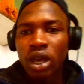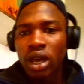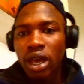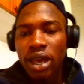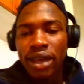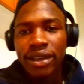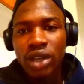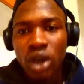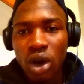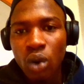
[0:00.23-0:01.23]
Hey
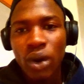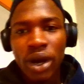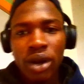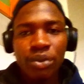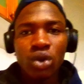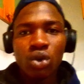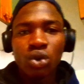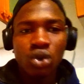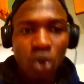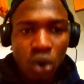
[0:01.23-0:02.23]
yo, what up
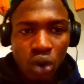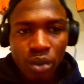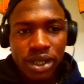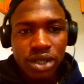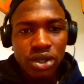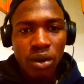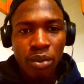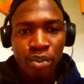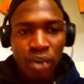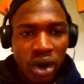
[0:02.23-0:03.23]
YouTube? It's your
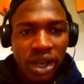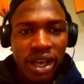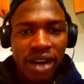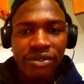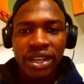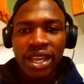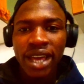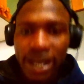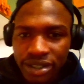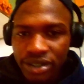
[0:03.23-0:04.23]
boy
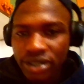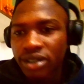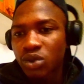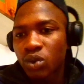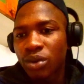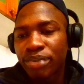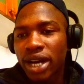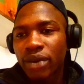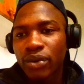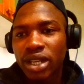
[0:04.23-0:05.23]
Afriactions. We back
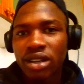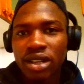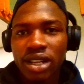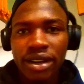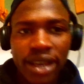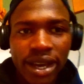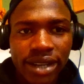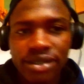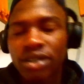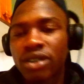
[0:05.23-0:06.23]
with another
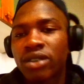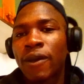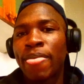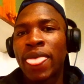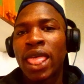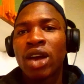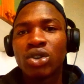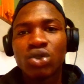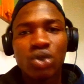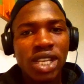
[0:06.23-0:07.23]
reaction. On
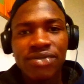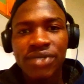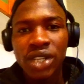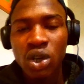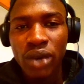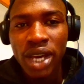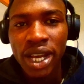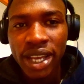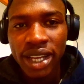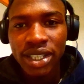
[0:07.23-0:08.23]
today's video, we are
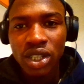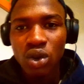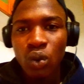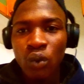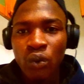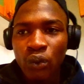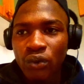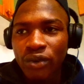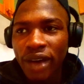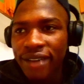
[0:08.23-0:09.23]
reacting to
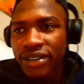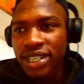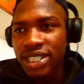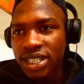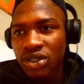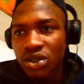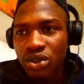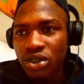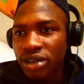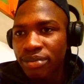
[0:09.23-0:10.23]
5 reasons you
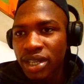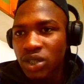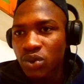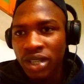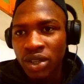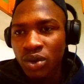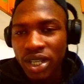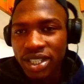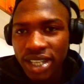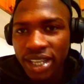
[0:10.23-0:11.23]
shouldn't mess with the
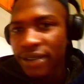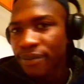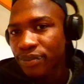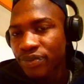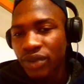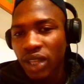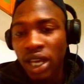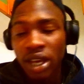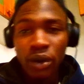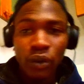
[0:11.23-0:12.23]
USA.
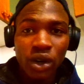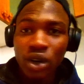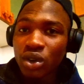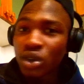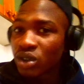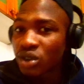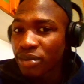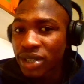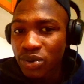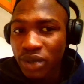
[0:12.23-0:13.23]
We all know not to
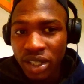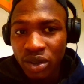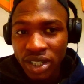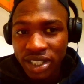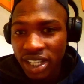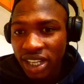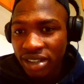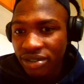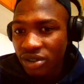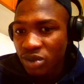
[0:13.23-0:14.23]
mess with the USA at the
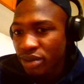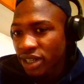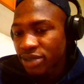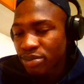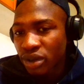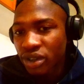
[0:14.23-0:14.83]
first place, but